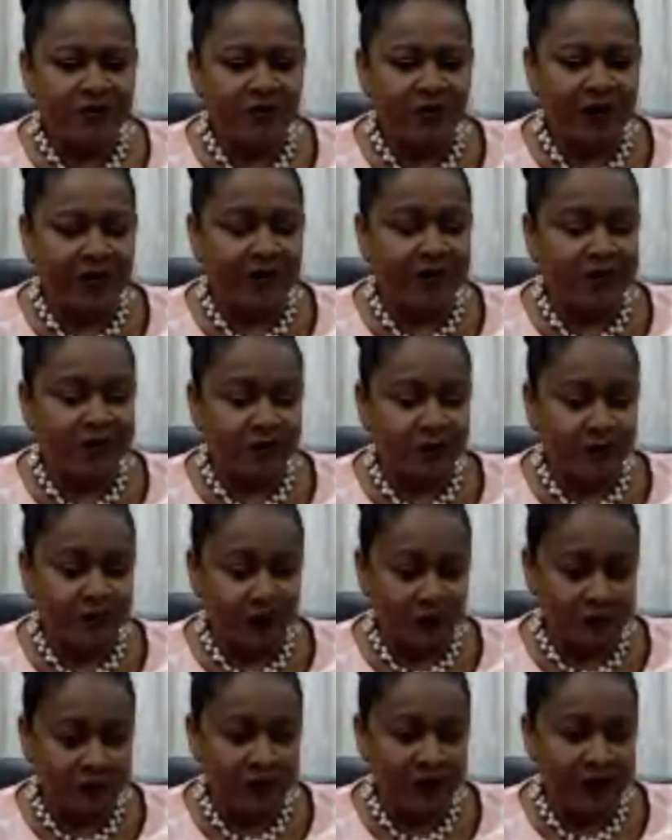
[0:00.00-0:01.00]
when I was doing
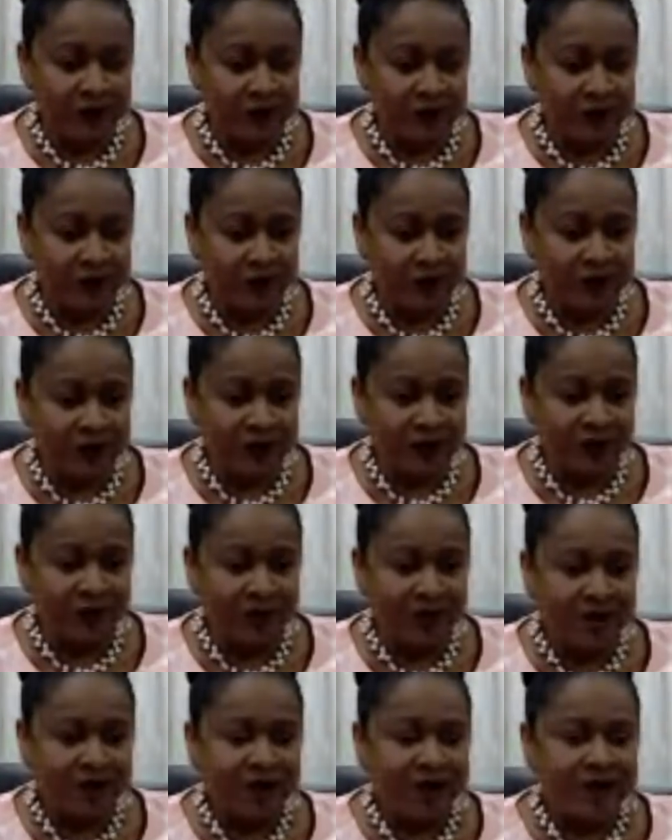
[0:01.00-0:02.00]
postgraduate work,
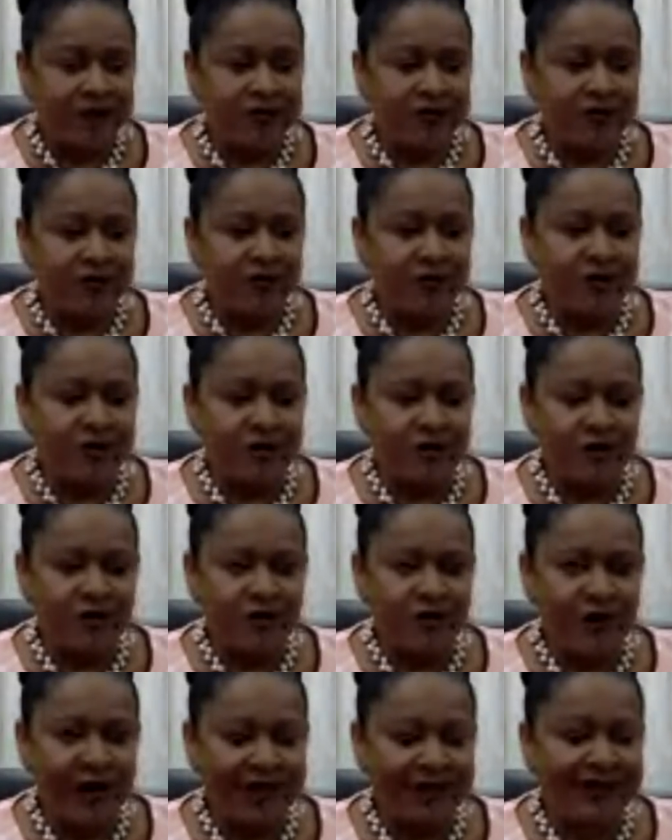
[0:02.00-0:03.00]
to work
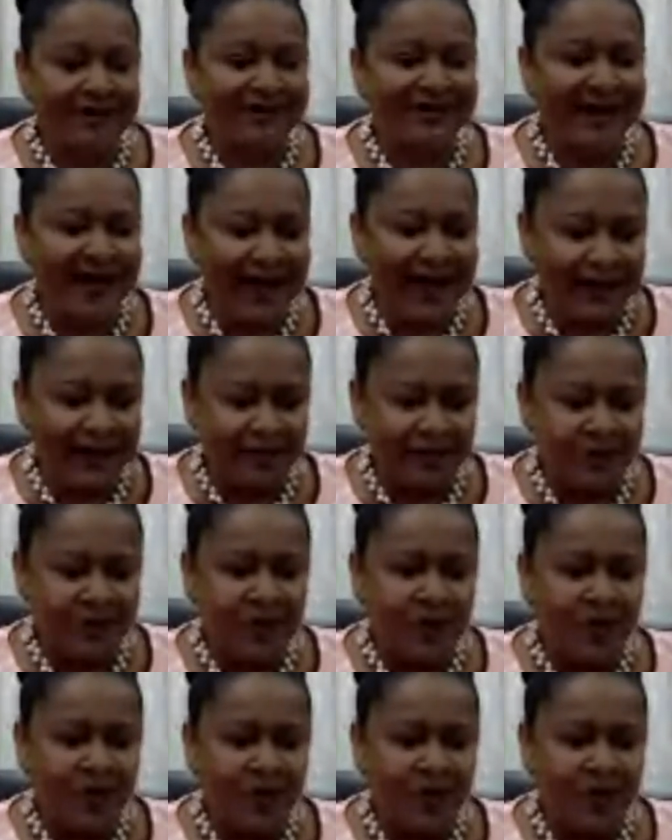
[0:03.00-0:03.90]
at the time